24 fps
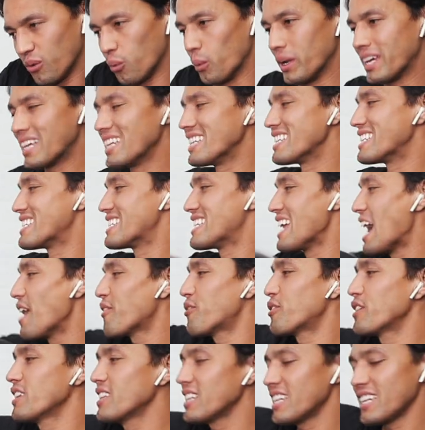we can
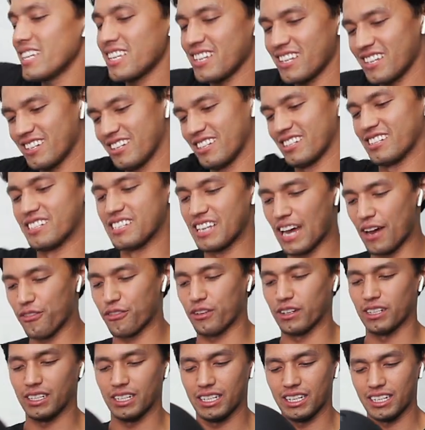definitely,
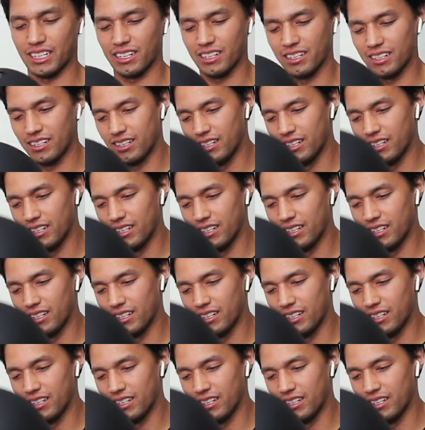definitely